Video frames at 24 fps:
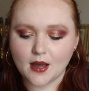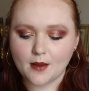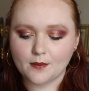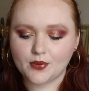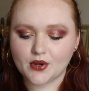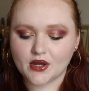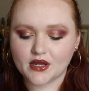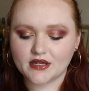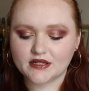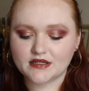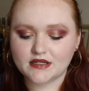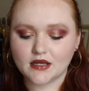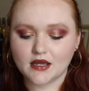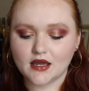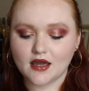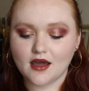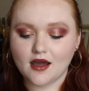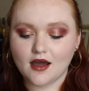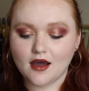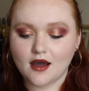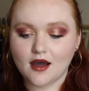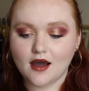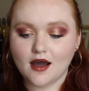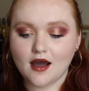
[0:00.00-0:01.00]
But
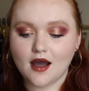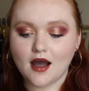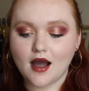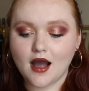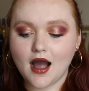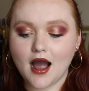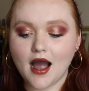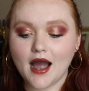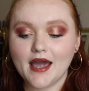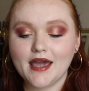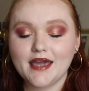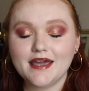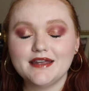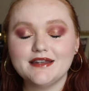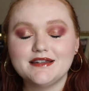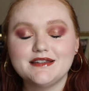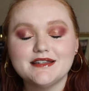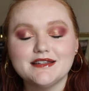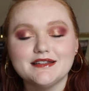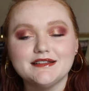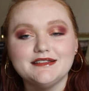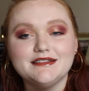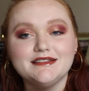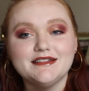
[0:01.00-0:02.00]
I
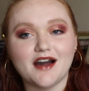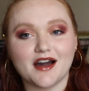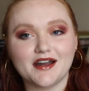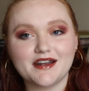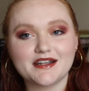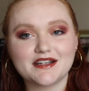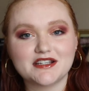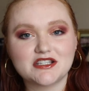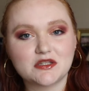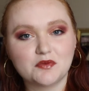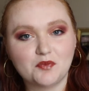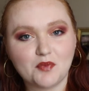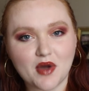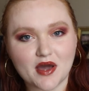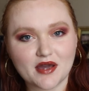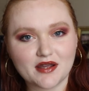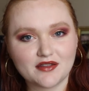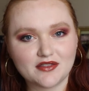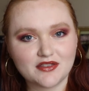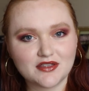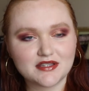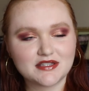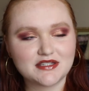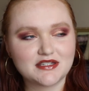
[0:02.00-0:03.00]
did not
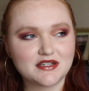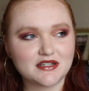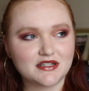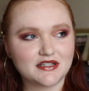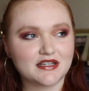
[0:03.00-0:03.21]
expect this to